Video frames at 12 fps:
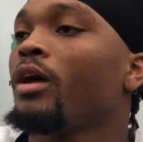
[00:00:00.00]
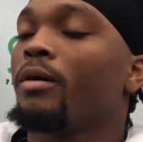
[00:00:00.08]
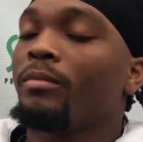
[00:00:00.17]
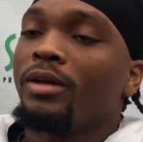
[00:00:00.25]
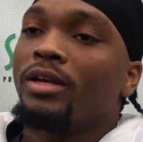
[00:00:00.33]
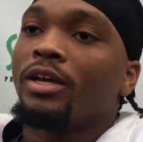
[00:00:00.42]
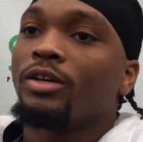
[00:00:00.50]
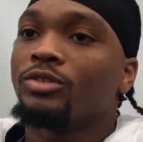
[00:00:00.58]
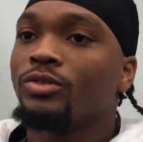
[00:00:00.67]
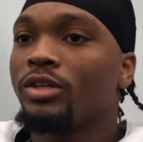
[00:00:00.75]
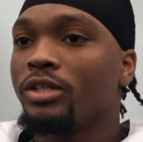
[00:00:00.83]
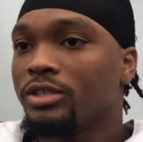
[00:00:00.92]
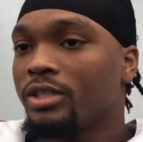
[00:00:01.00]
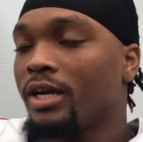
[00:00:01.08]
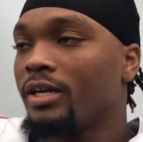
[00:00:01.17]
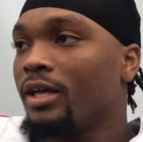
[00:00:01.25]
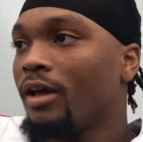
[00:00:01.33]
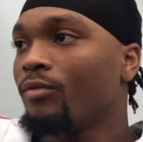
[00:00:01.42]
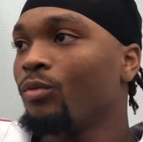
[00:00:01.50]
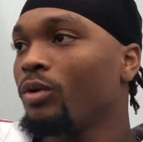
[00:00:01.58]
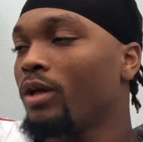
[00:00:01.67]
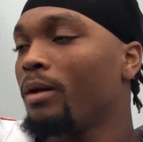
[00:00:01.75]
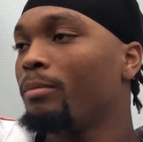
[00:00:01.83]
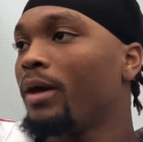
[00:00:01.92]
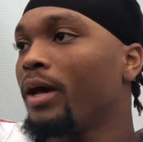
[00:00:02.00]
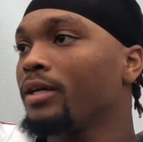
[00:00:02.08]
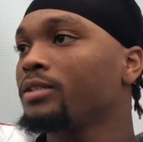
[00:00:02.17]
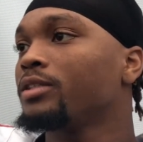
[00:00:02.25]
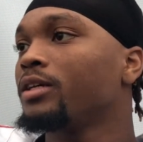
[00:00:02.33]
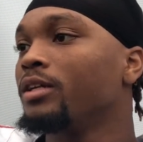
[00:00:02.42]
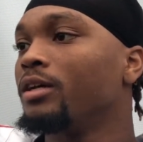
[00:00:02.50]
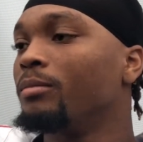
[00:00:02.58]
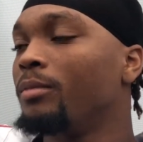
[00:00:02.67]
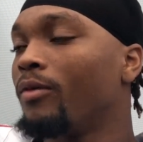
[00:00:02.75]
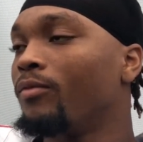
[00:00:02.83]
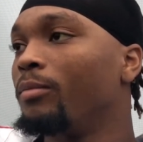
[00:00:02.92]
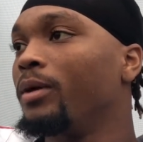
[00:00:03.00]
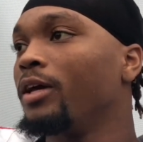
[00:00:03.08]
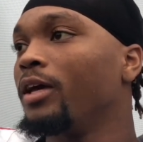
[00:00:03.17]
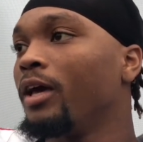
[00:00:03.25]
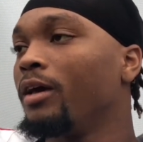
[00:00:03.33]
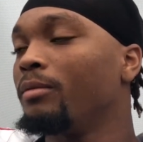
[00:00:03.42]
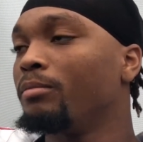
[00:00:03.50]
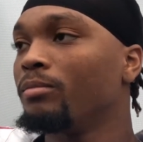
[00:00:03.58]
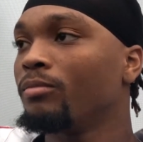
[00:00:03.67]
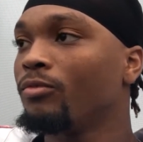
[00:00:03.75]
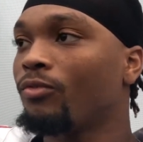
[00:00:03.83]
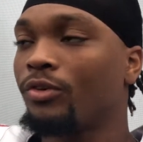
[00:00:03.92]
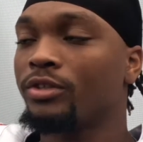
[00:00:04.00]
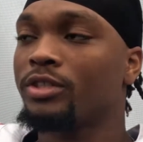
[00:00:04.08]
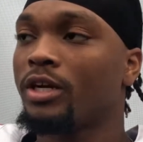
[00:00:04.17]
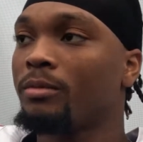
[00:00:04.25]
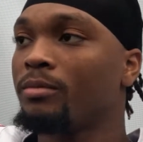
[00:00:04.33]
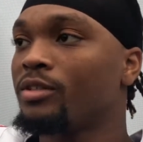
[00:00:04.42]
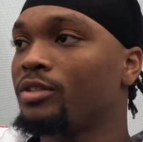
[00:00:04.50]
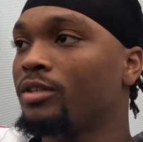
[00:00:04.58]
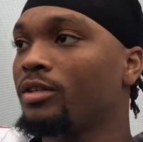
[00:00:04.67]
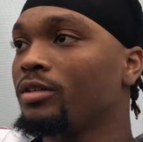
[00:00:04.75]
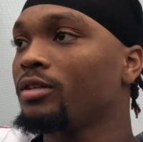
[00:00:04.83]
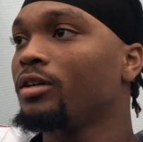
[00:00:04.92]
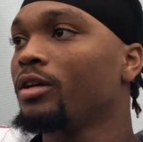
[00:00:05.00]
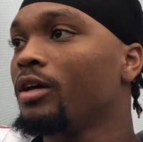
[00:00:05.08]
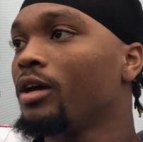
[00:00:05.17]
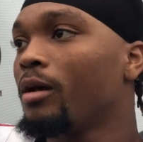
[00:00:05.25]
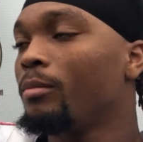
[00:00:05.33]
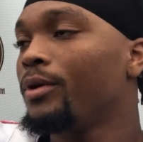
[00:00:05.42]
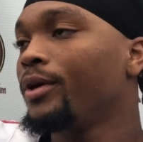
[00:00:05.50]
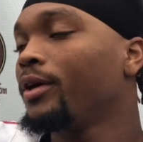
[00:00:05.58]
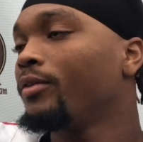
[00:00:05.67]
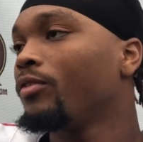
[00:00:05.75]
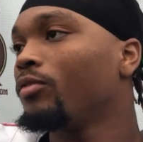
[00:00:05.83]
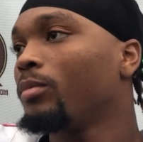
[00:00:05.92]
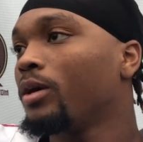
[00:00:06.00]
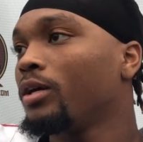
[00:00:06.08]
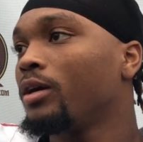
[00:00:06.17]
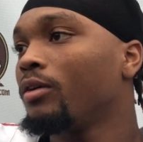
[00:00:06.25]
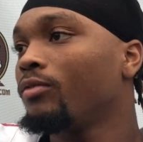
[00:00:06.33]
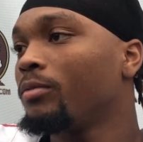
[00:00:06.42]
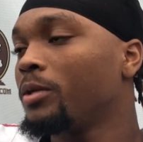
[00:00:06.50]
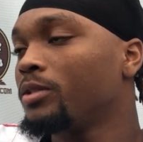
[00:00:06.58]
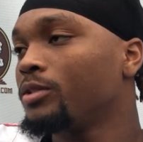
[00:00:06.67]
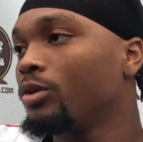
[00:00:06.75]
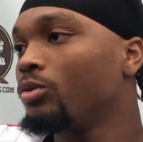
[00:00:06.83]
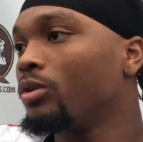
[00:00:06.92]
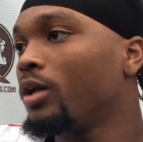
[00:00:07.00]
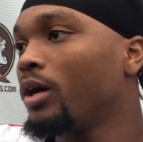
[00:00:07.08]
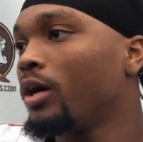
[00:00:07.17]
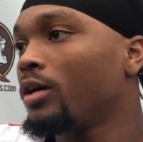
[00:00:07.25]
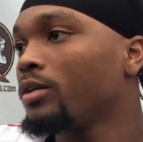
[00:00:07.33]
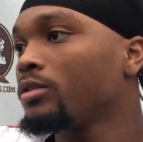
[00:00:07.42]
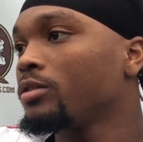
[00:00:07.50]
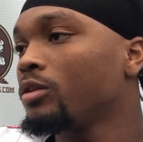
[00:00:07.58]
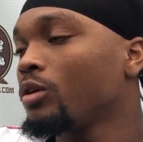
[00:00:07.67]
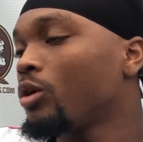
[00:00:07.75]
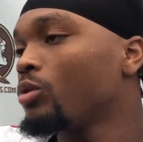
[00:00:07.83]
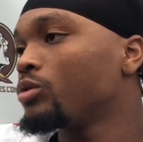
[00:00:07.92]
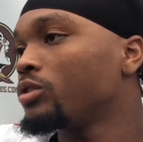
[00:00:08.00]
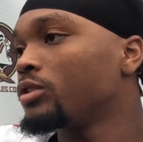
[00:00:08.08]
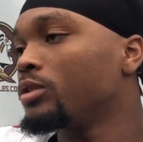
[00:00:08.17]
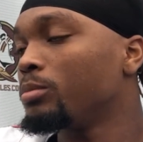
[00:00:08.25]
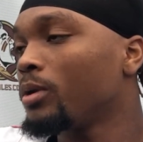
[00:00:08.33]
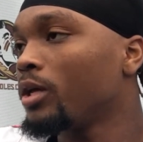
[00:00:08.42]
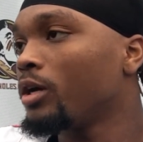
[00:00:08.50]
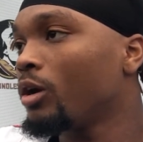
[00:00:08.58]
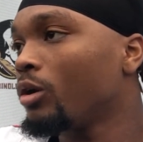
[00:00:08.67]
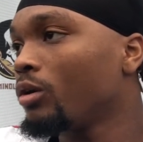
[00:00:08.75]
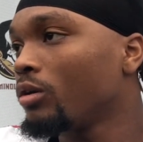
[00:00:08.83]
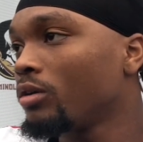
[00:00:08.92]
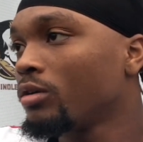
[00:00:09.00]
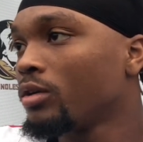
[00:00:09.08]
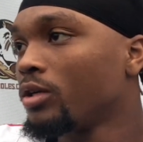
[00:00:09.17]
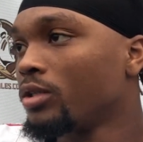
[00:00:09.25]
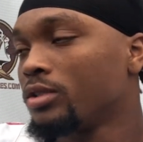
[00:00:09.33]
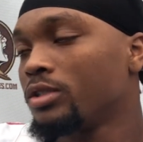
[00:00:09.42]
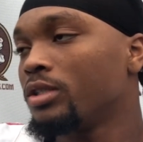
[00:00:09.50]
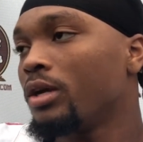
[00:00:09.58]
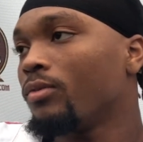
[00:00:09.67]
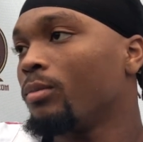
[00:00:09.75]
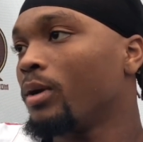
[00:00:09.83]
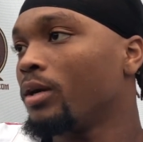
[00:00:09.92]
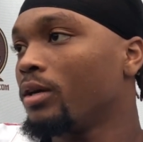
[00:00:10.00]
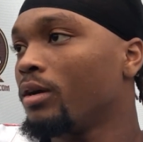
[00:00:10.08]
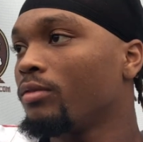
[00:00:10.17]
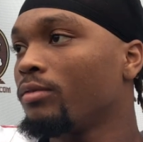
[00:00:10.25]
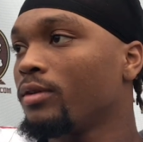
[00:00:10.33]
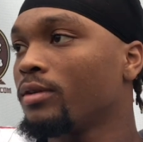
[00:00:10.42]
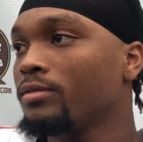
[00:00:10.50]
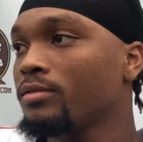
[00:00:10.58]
I mean, that was really exciting having one of our backs um, have a big game, first time this year. I mean, it everybody confidence. The O line, coaches, the play callers, see everybody confident.